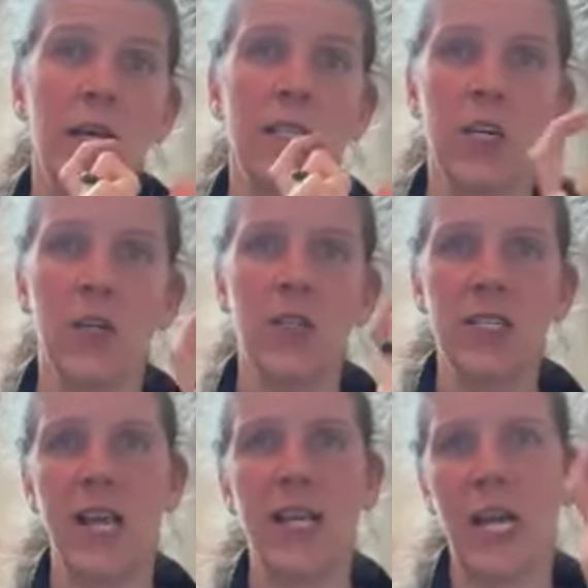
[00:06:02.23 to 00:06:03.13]
is
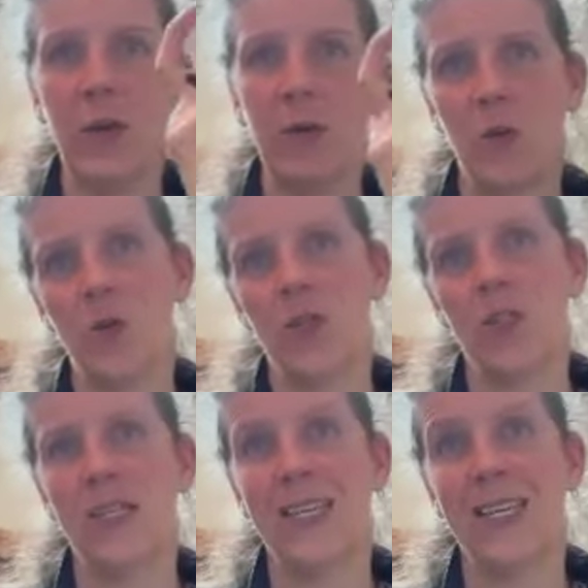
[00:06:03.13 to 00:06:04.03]
understanding our
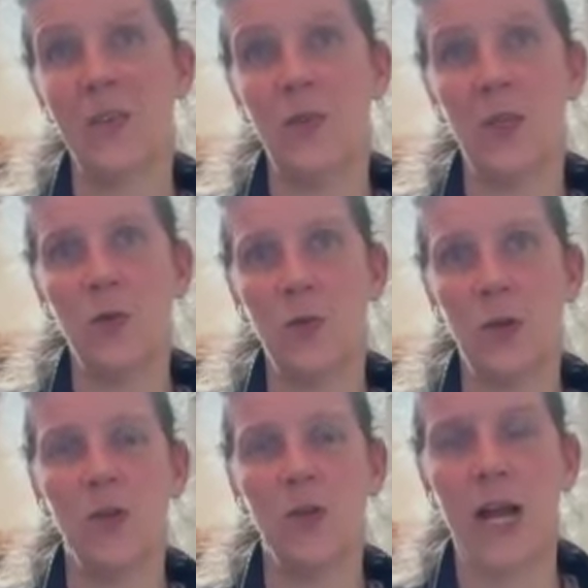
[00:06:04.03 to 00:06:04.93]
dogs as an individual
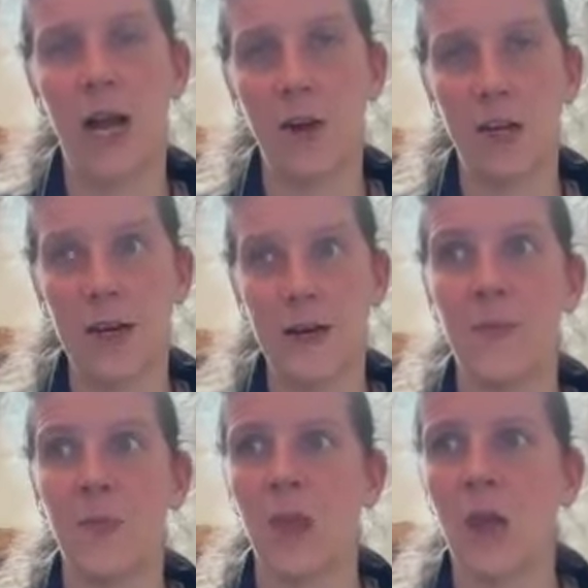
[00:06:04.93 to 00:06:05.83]
functional character.